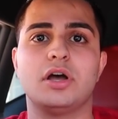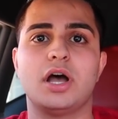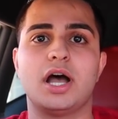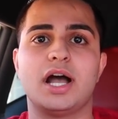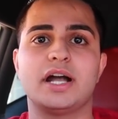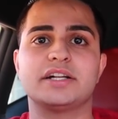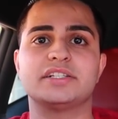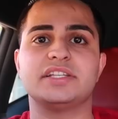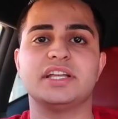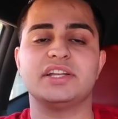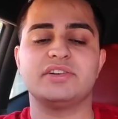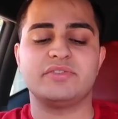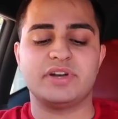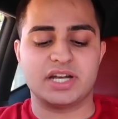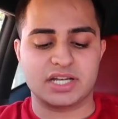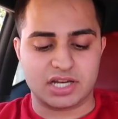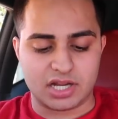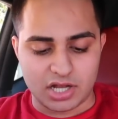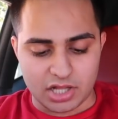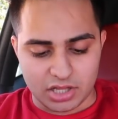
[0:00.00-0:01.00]
octane
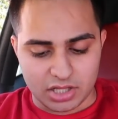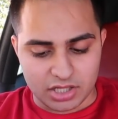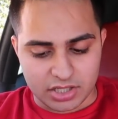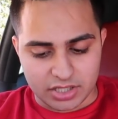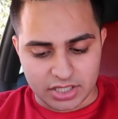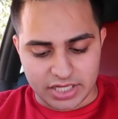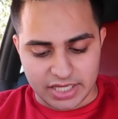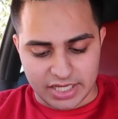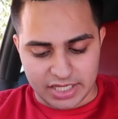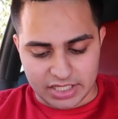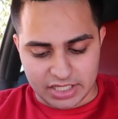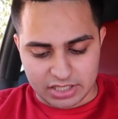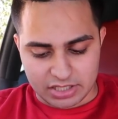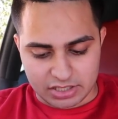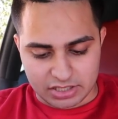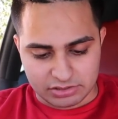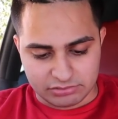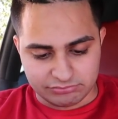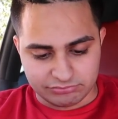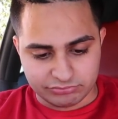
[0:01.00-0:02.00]
red color, and
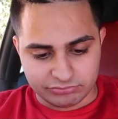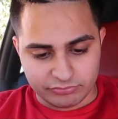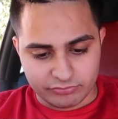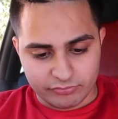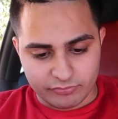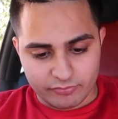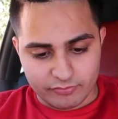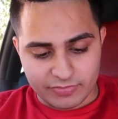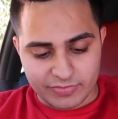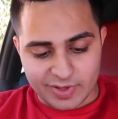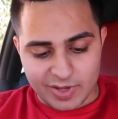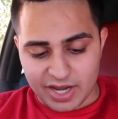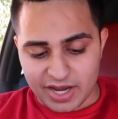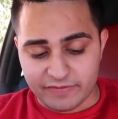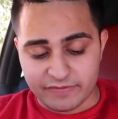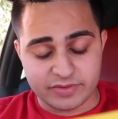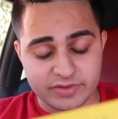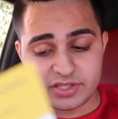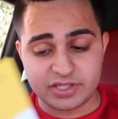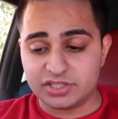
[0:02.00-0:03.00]

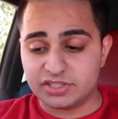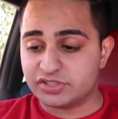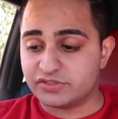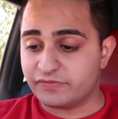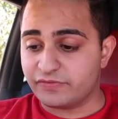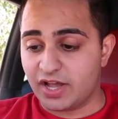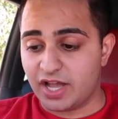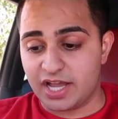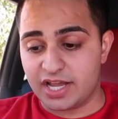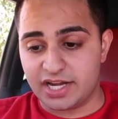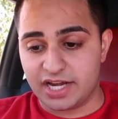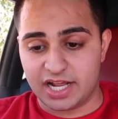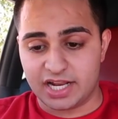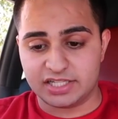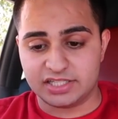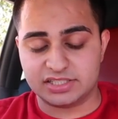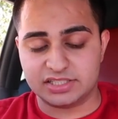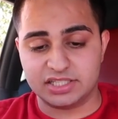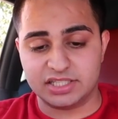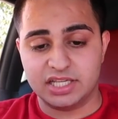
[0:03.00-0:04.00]
everything is fine,
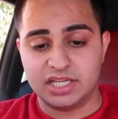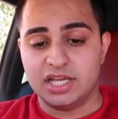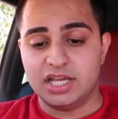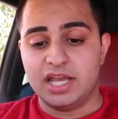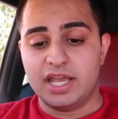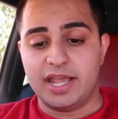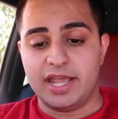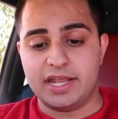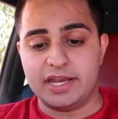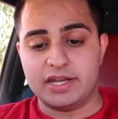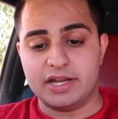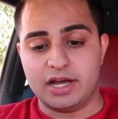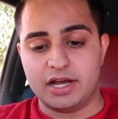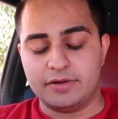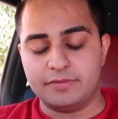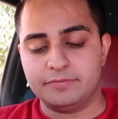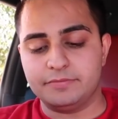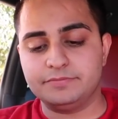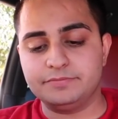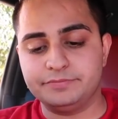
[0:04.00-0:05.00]
honestly. And
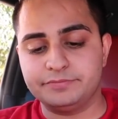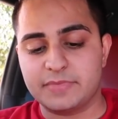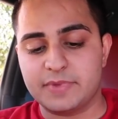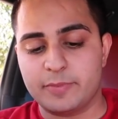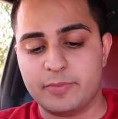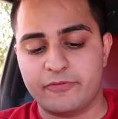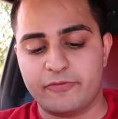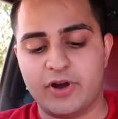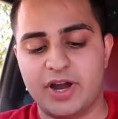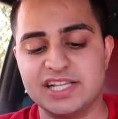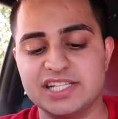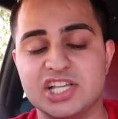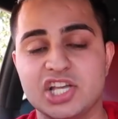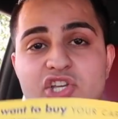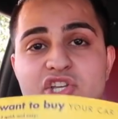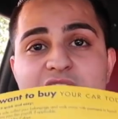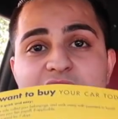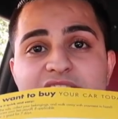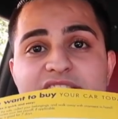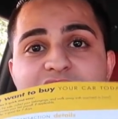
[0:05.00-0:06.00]
before I tell
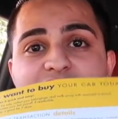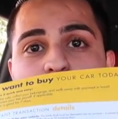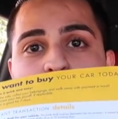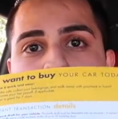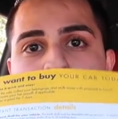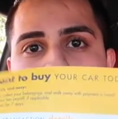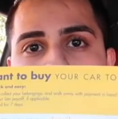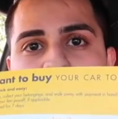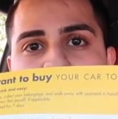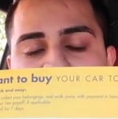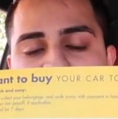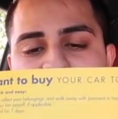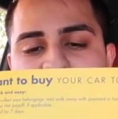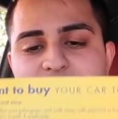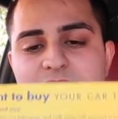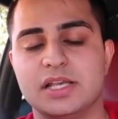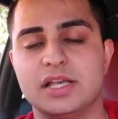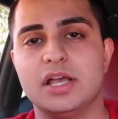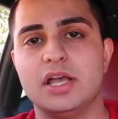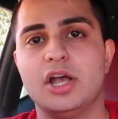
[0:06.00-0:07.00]
you guys the
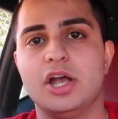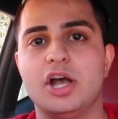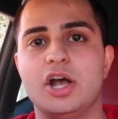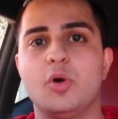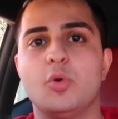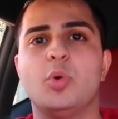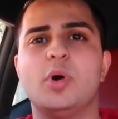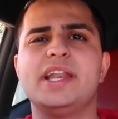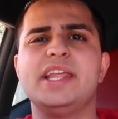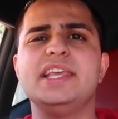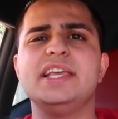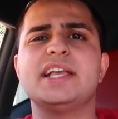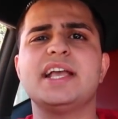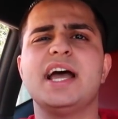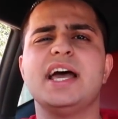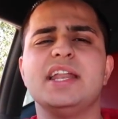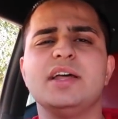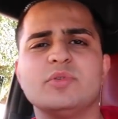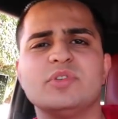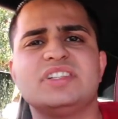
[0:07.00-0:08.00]
price, what he
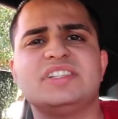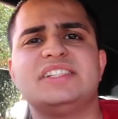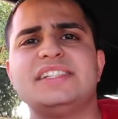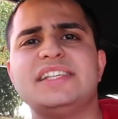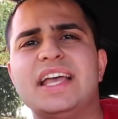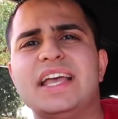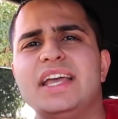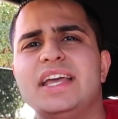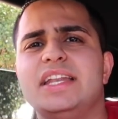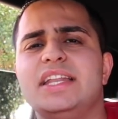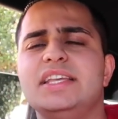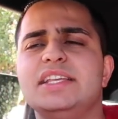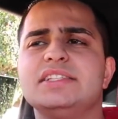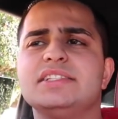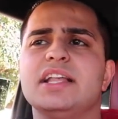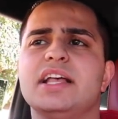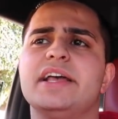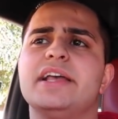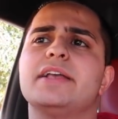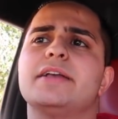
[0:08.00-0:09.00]
kind of was saying, he's
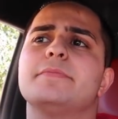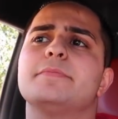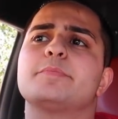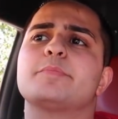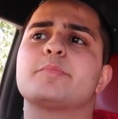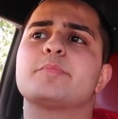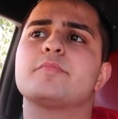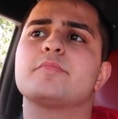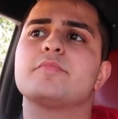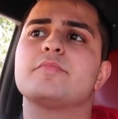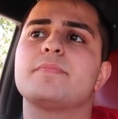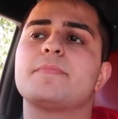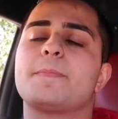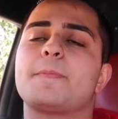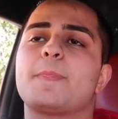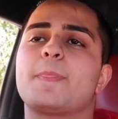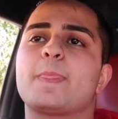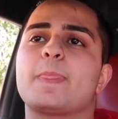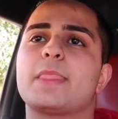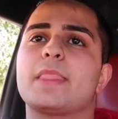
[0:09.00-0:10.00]
like,
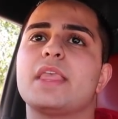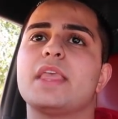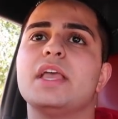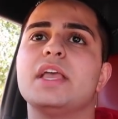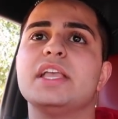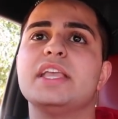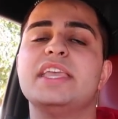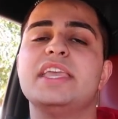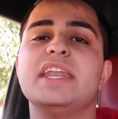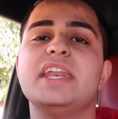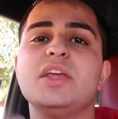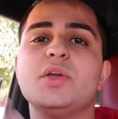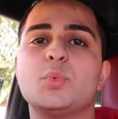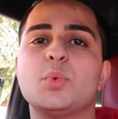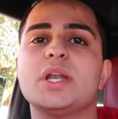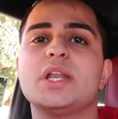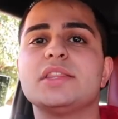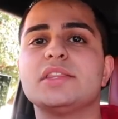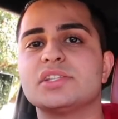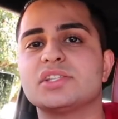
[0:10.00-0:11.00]
getting
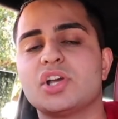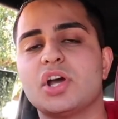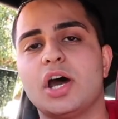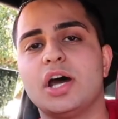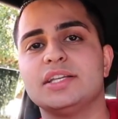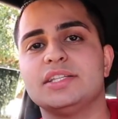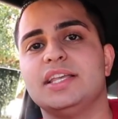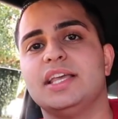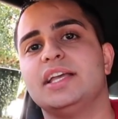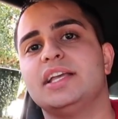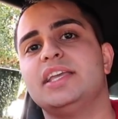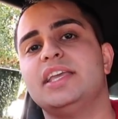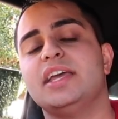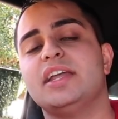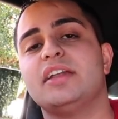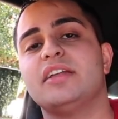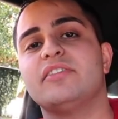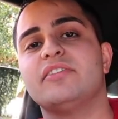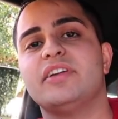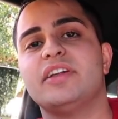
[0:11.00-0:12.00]
rid of this car is like
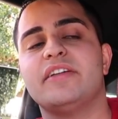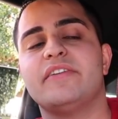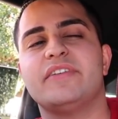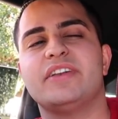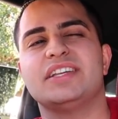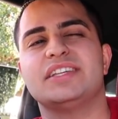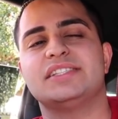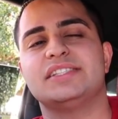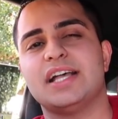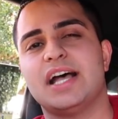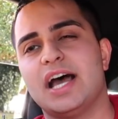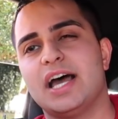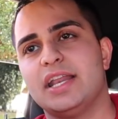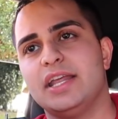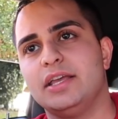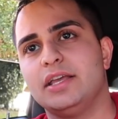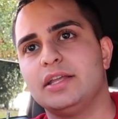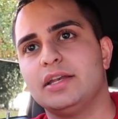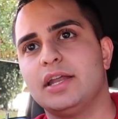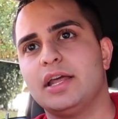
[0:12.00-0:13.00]
getting rid of an
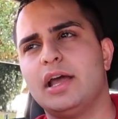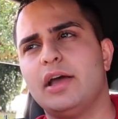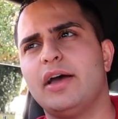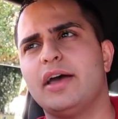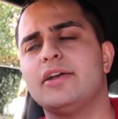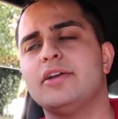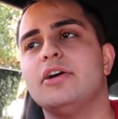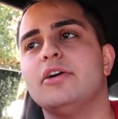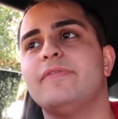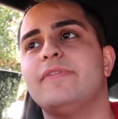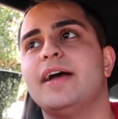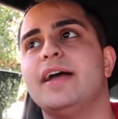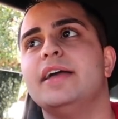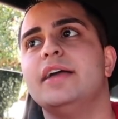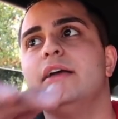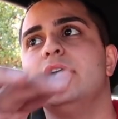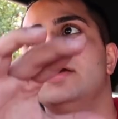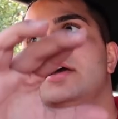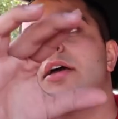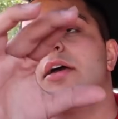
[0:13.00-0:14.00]
exotic. Now, I don't know if I
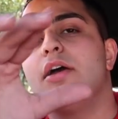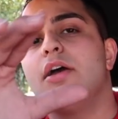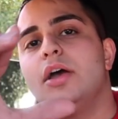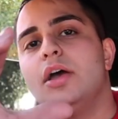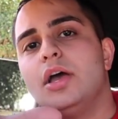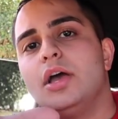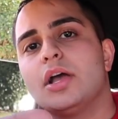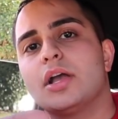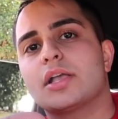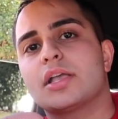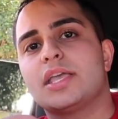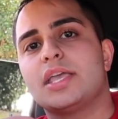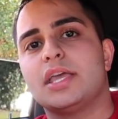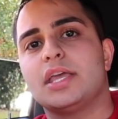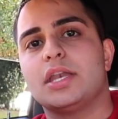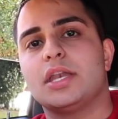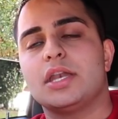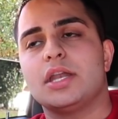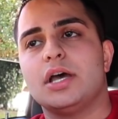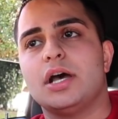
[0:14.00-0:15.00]

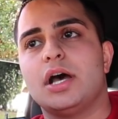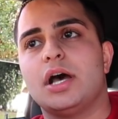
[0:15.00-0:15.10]
can